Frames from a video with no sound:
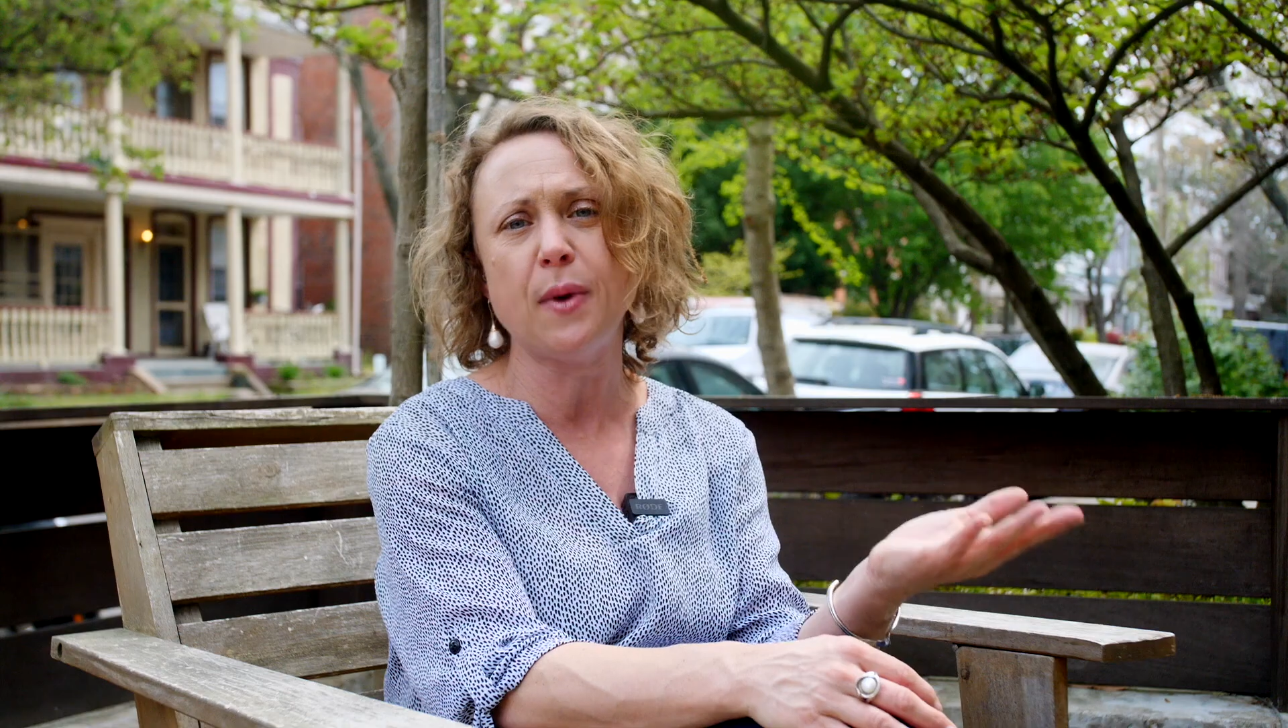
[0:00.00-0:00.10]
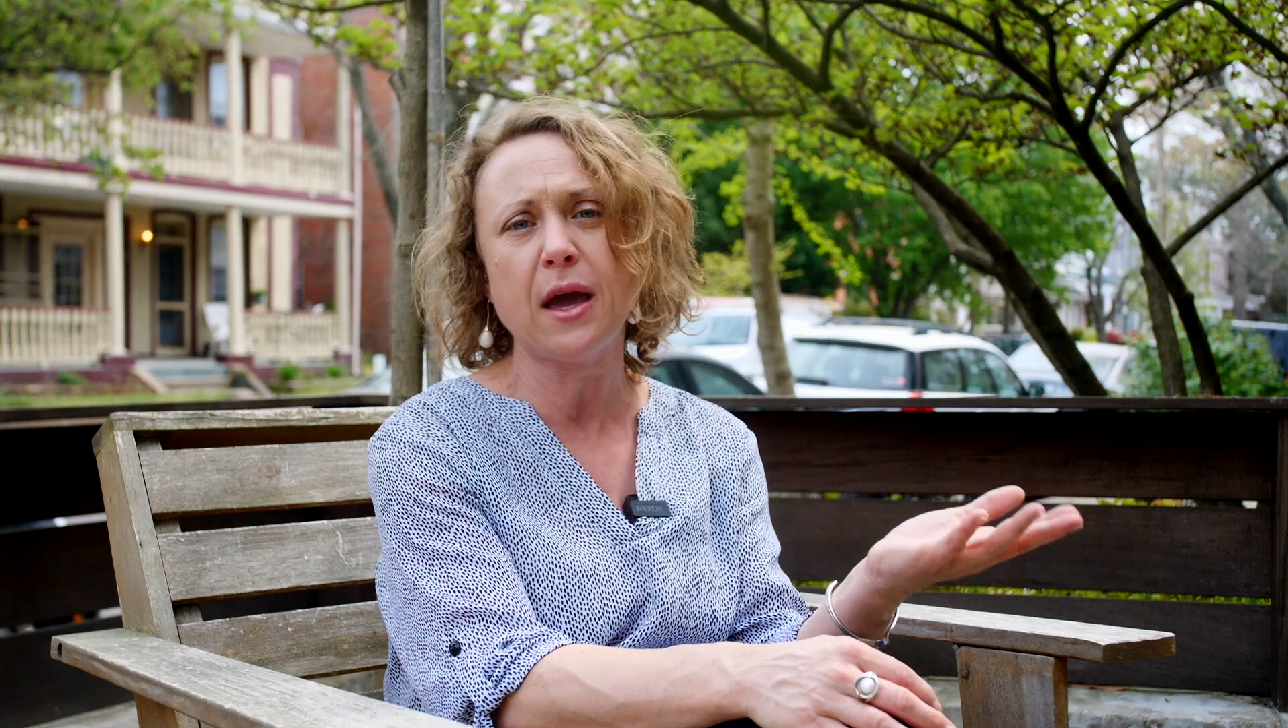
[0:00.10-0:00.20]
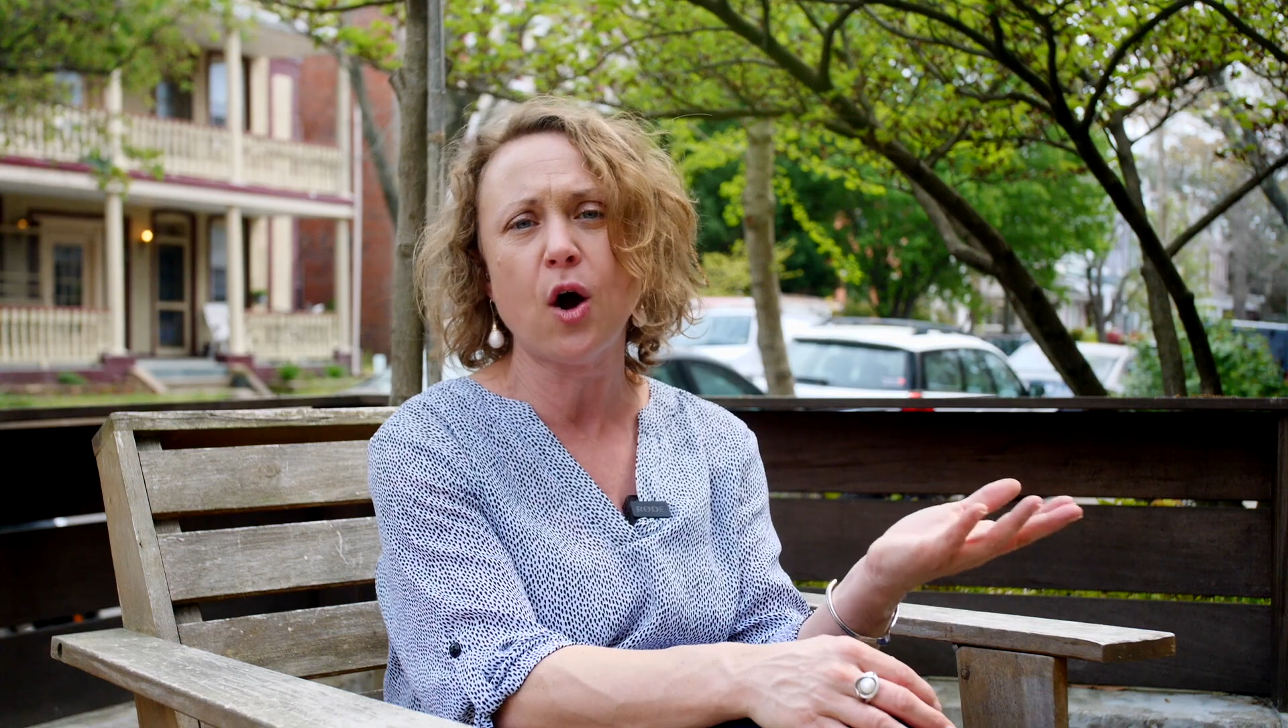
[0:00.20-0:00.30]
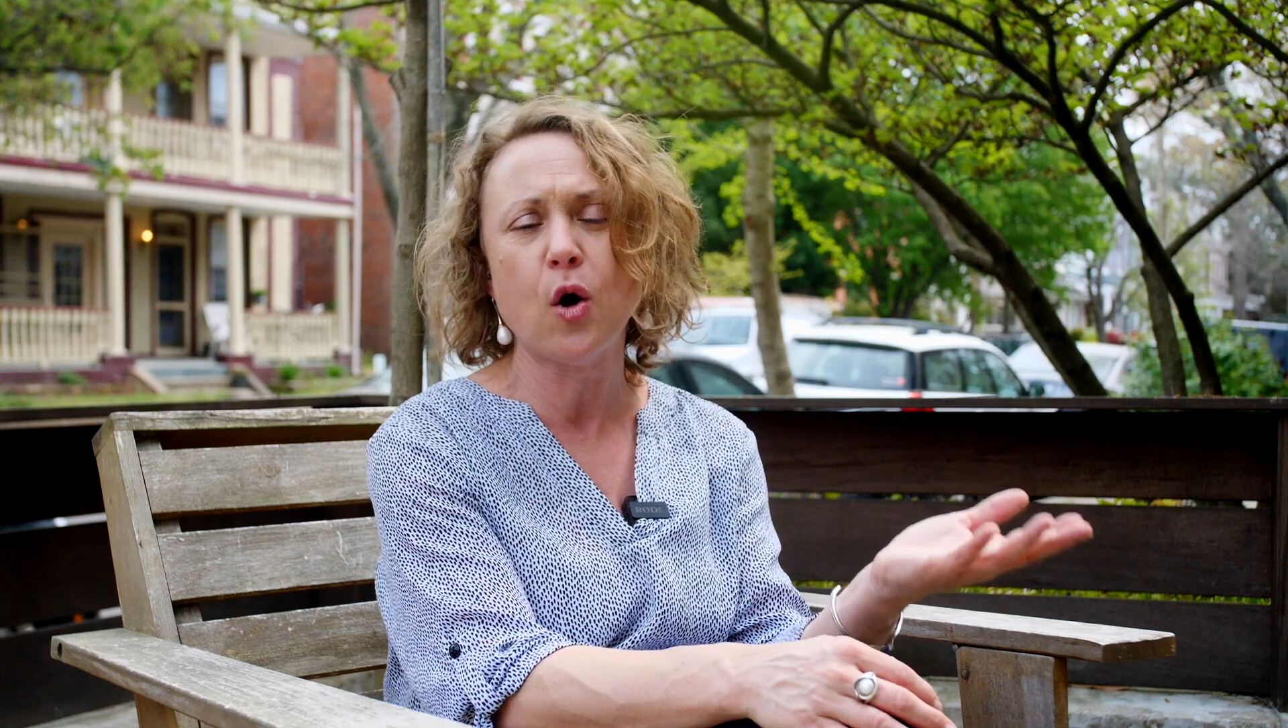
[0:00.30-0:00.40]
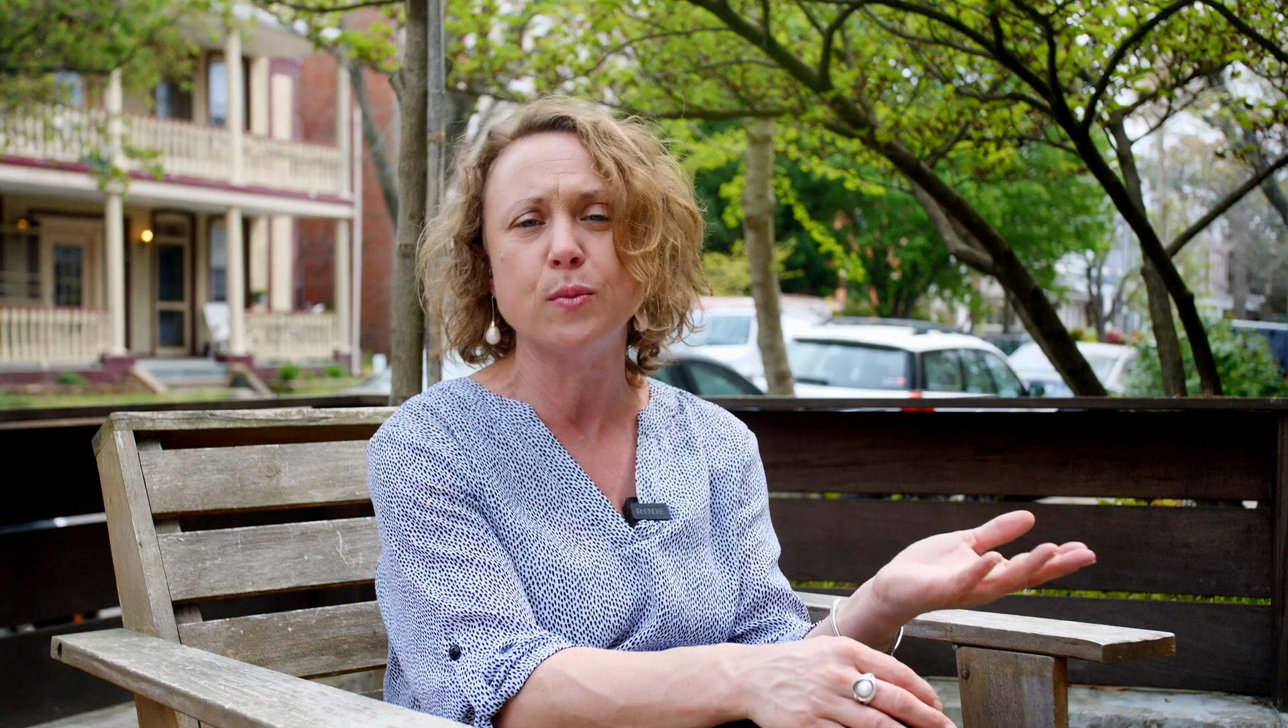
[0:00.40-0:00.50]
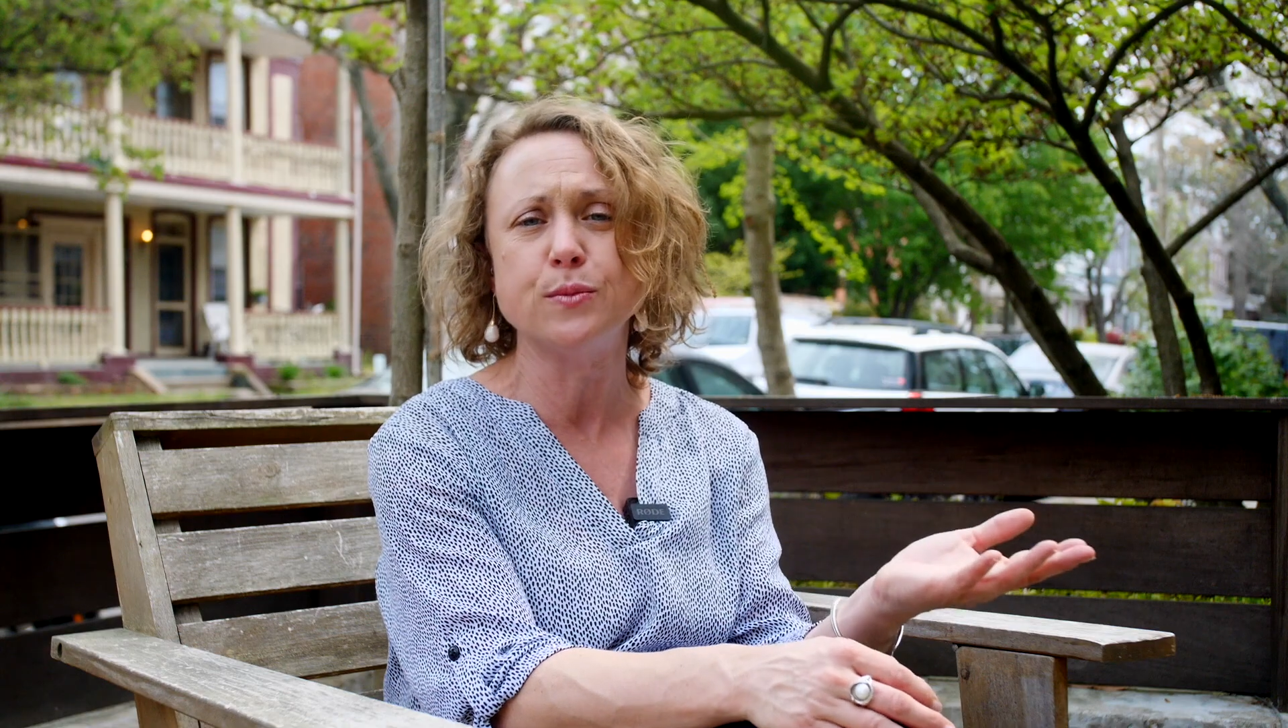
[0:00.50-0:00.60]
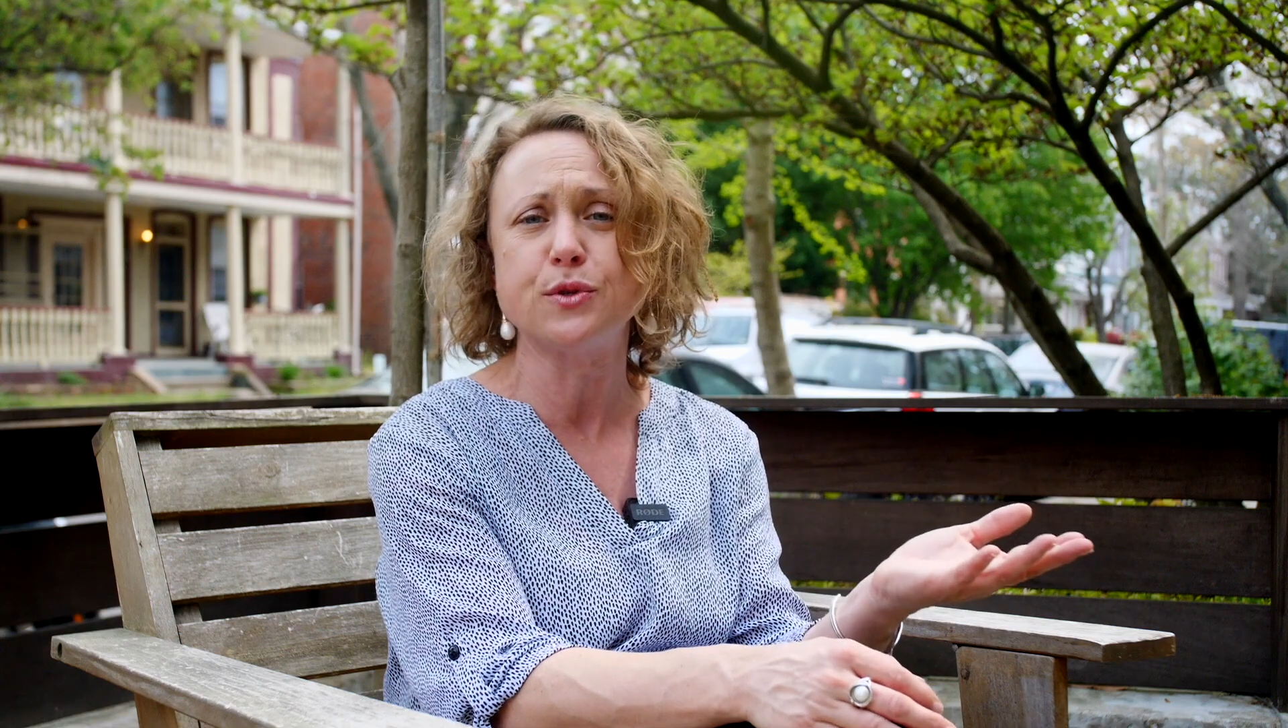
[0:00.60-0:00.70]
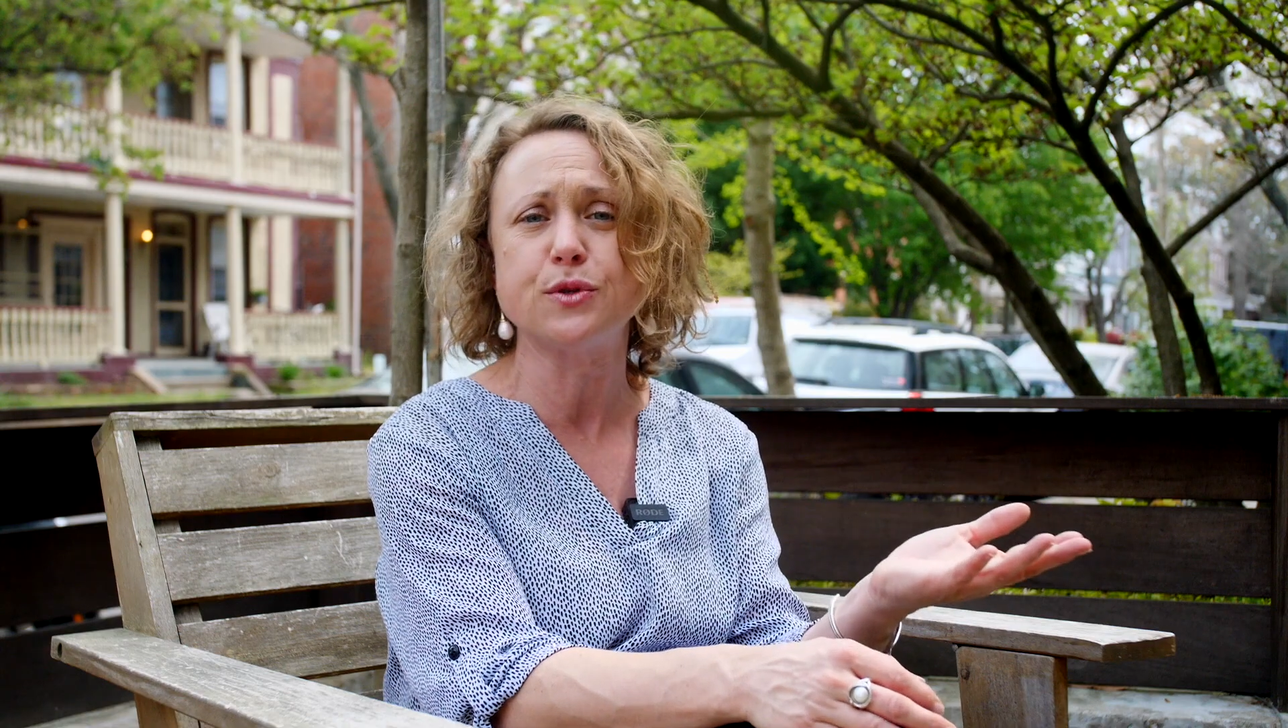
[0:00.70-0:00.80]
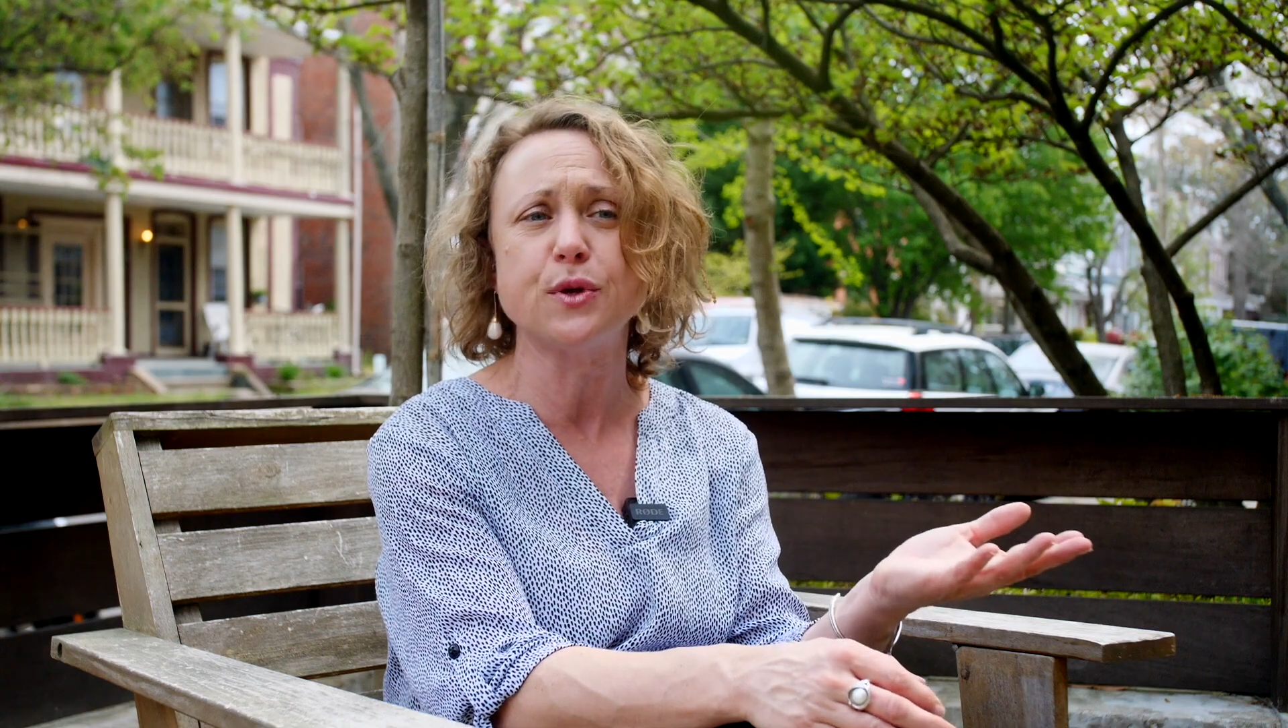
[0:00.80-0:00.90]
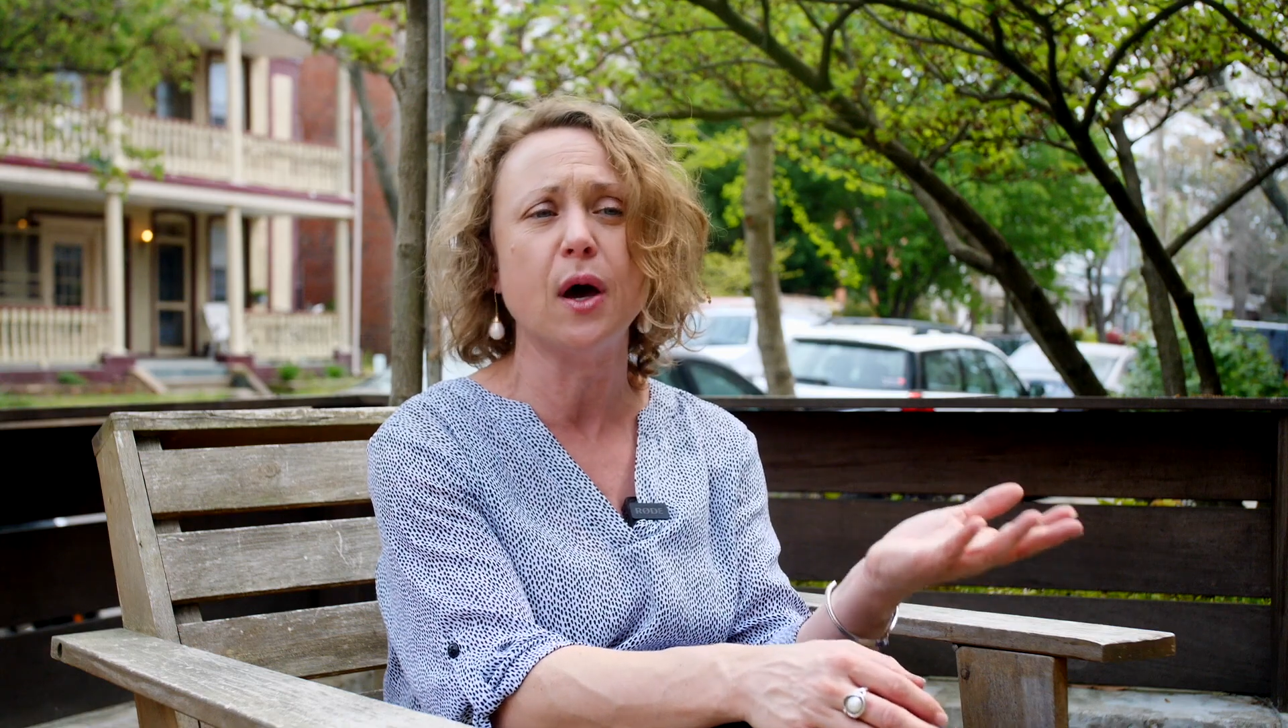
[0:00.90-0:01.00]
make
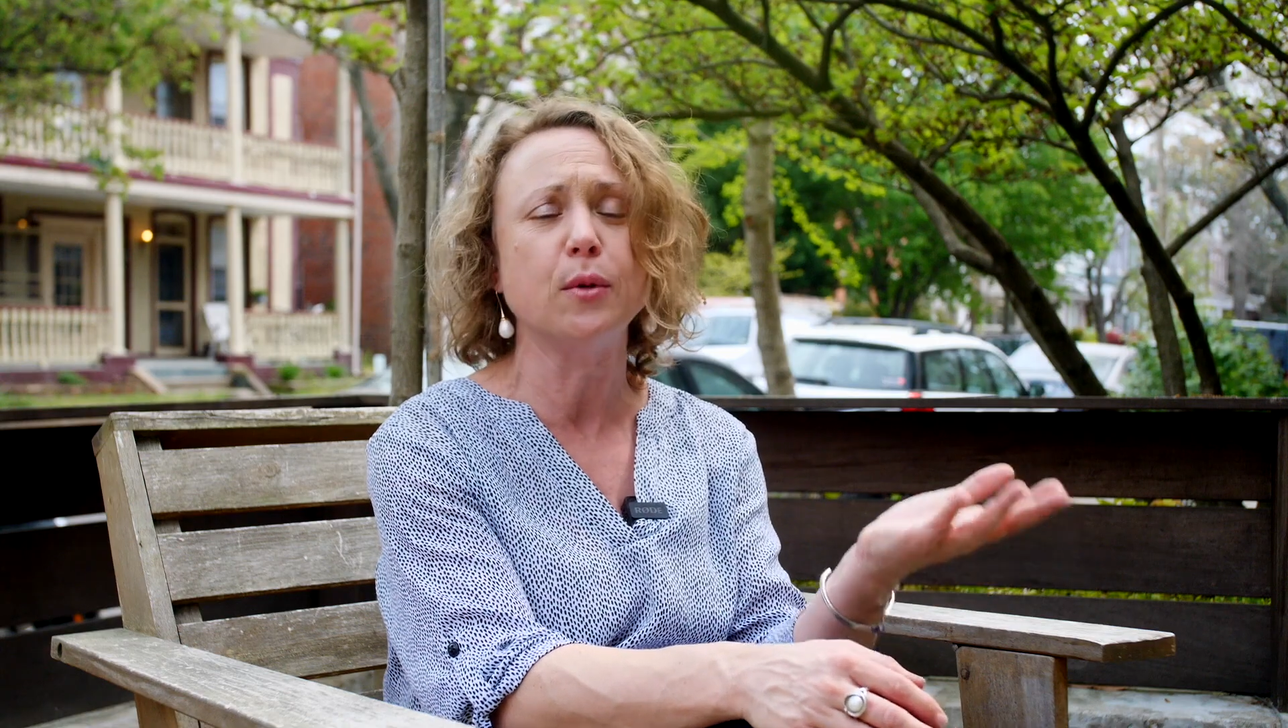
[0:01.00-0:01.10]
homes uh,